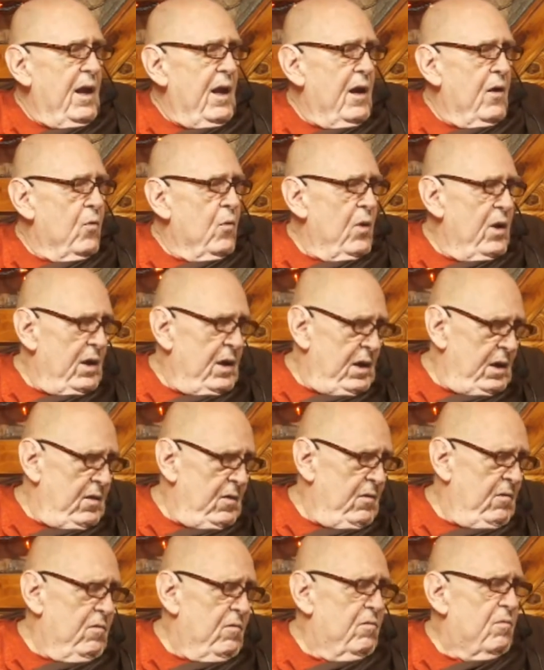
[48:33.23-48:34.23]
Now we
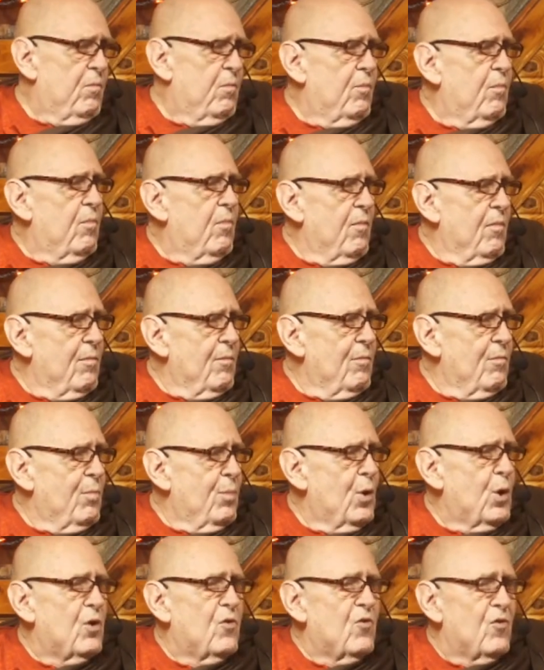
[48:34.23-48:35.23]
have
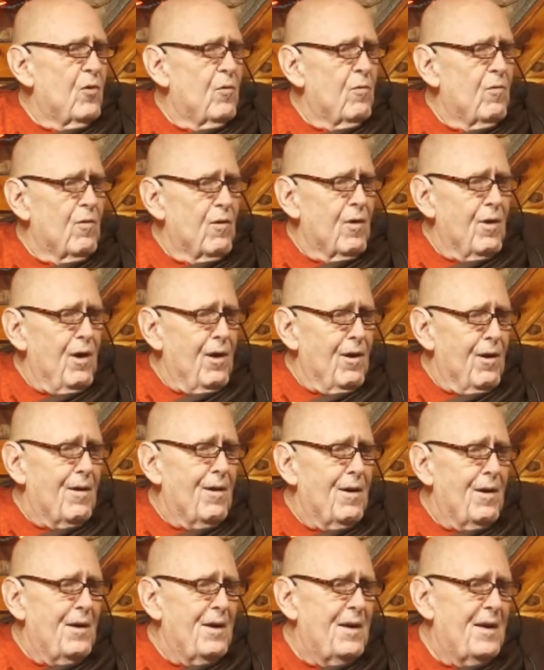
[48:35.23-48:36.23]
books over
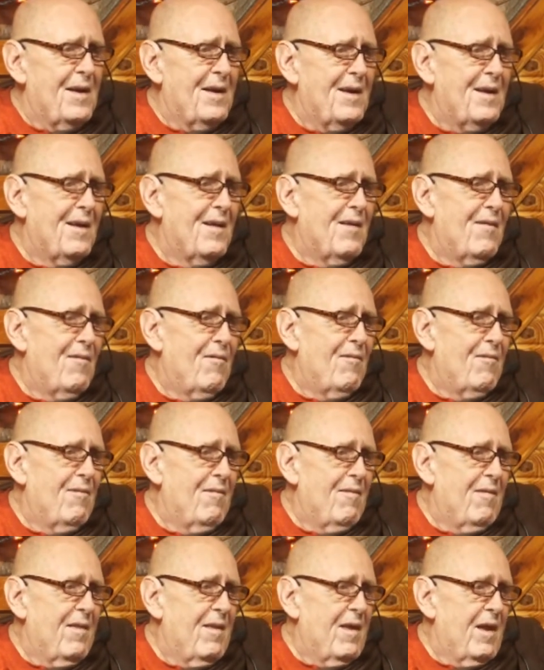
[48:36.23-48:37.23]
here,
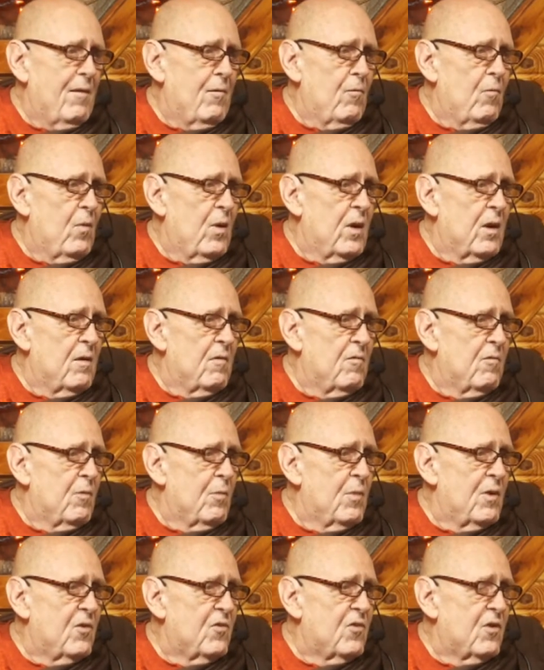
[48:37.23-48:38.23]
and one of
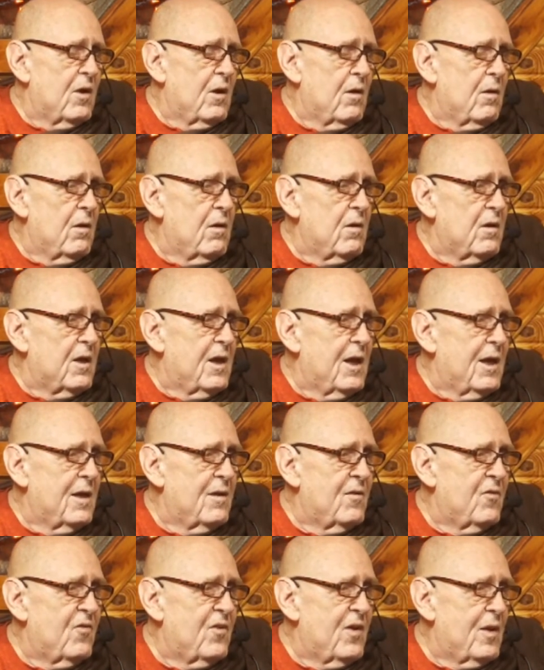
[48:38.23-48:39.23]
them is called
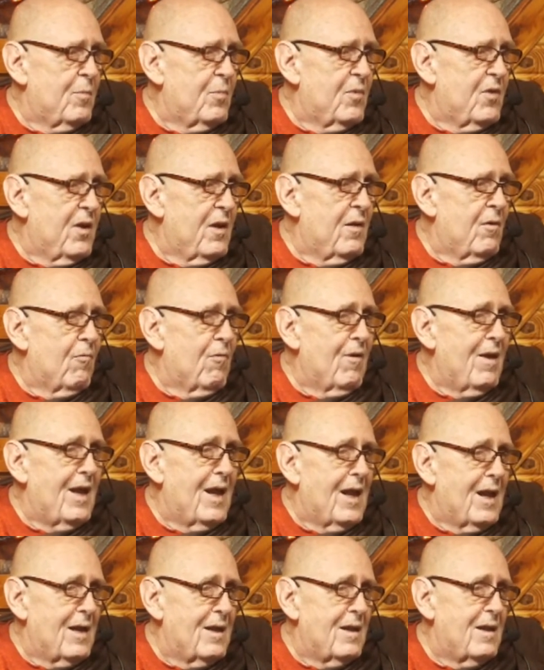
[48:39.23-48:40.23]
Concept and
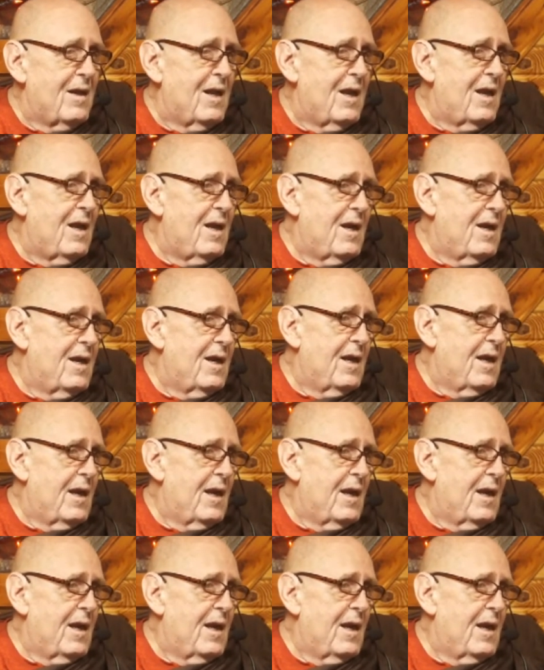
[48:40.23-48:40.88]
Reality.